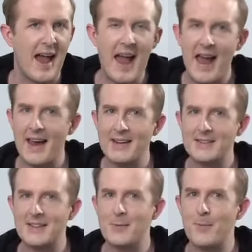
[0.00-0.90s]
and
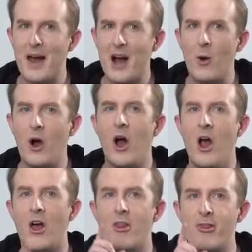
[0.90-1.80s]
can
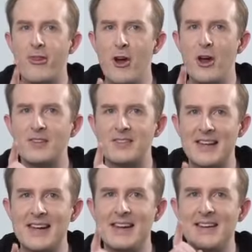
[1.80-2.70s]
power
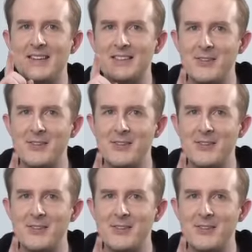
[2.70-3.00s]
13